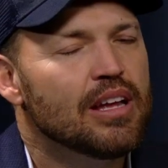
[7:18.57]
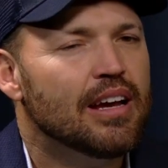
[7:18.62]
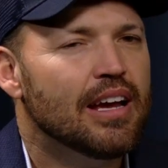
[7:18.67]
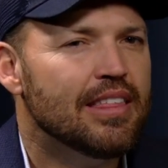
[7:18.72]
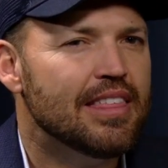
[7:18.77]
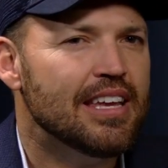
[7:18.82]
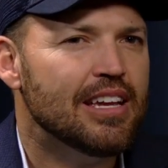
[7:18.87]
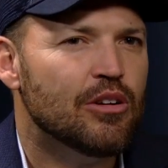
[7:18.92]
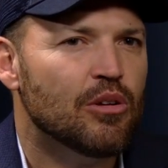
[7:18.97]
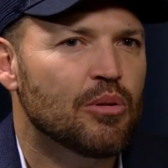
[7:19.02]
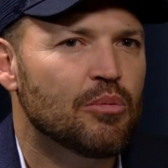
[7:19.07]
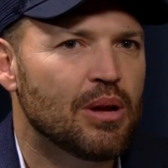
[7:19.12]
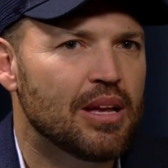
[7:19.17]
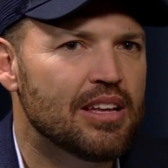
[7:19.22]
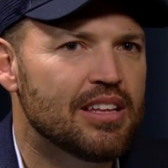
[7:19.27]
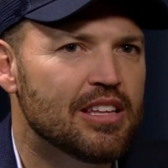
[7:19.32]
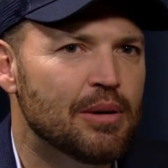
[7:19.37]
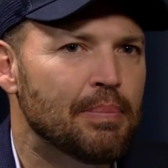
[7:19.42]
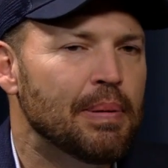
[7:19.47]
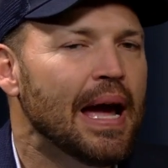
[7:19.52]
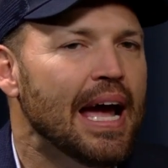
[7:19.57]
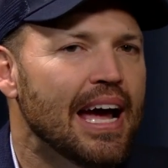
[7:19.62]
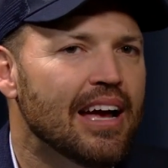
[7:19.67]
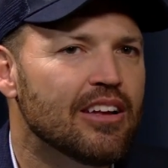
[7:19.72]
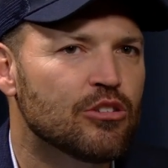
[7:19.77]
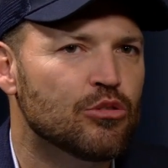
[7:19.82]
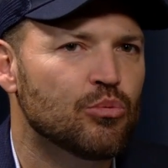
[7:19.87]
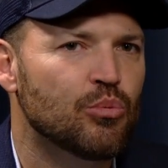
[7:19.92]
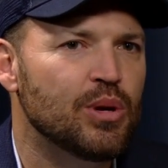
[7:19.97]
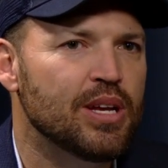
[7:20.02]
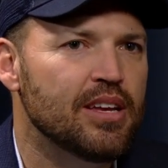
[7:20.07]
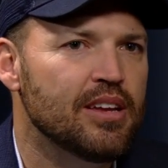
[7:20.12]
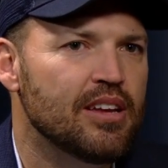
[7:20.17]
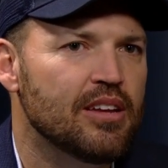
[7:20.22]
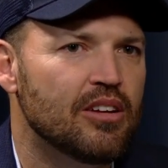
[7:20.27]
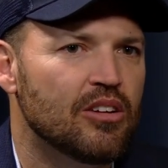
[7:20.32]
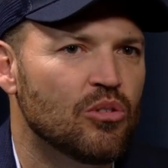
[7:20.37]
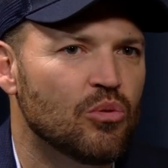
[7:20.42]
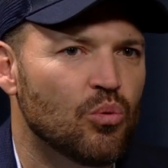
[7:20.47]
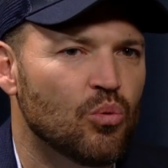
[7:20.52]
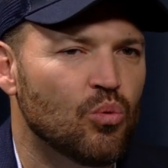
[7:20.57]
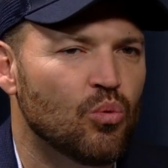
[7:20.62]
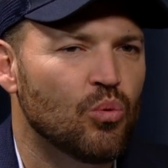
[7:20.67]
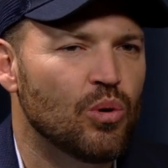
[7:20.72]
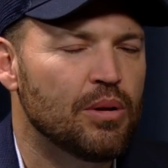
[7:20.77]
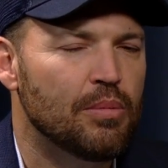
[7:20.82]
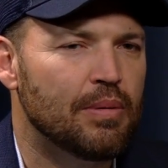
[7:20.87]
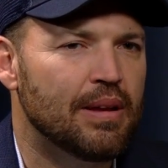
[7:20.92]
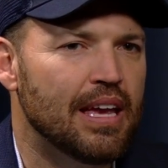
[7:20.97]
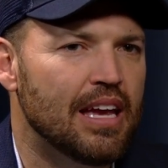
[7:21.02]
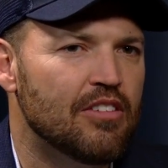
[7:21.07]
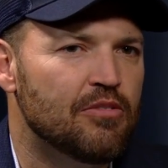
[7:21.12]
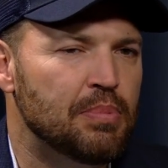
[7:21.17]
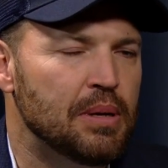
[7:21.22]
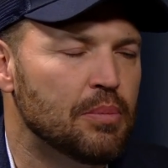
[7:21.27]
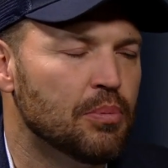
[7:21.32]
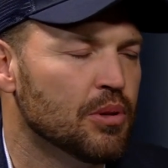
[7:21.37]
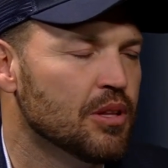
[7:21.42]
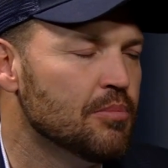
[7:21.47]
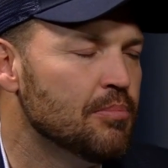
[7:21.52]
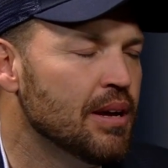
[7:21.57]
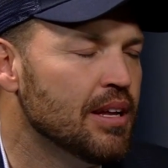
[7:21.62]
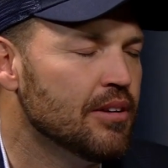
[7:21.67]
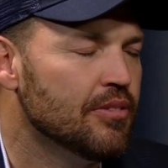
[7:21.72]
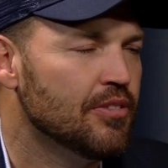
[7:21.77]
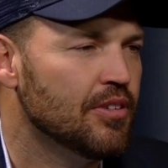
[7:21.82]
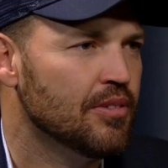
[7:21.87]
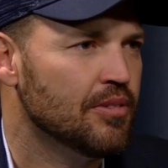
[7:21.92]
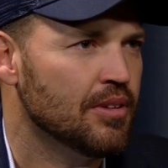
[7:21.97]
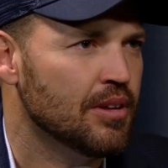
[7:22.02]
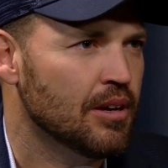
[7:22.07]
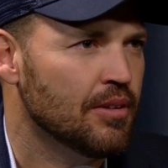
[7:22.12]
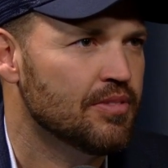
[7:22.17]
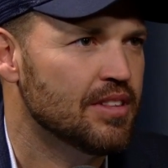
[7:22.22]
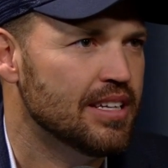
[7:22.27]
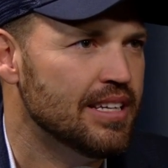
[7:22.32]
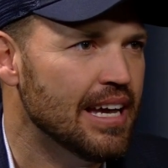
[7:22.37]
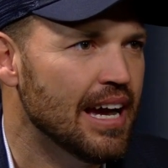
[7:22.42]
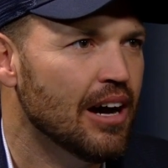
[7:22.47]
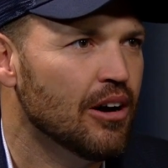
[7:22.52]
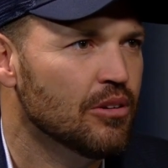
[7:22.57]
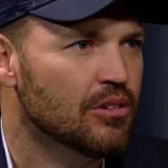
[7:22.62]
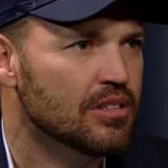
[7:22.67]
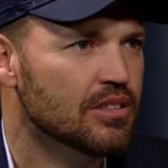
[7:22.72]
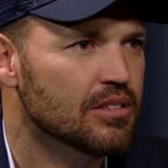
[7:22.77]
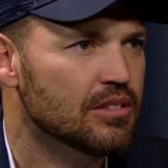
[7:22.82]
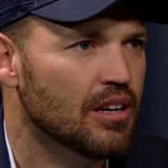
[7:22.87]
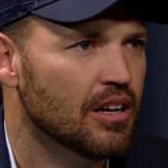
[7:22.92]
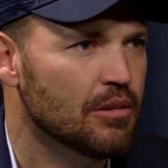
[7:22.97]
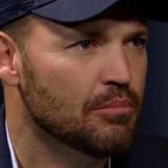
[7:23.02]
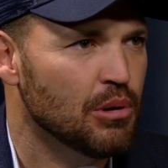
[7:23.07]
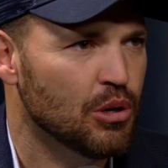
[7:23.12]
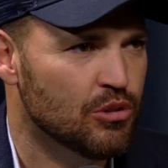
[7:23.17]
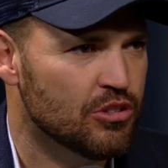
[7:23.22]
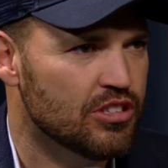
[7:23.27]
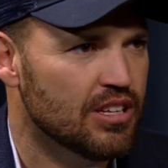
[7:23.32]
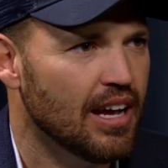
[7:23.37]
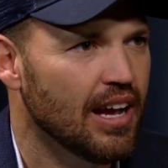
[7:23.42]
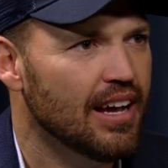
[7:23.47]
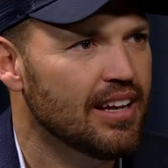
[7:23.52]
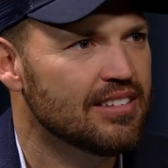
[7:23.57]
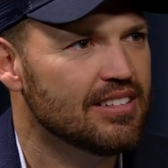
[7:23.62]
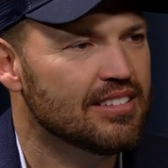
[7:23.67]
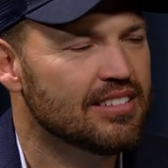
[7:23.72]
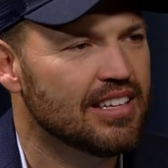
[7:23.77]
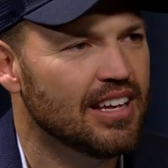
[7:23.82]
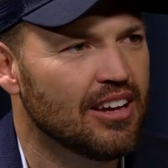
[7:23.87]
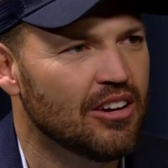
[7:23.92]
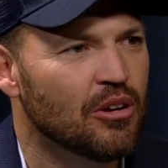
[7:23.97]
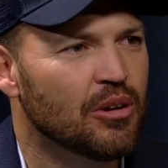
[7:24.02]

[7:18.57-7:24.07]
and I think in the past we we gave people the benefit of the doubt on both sides and said,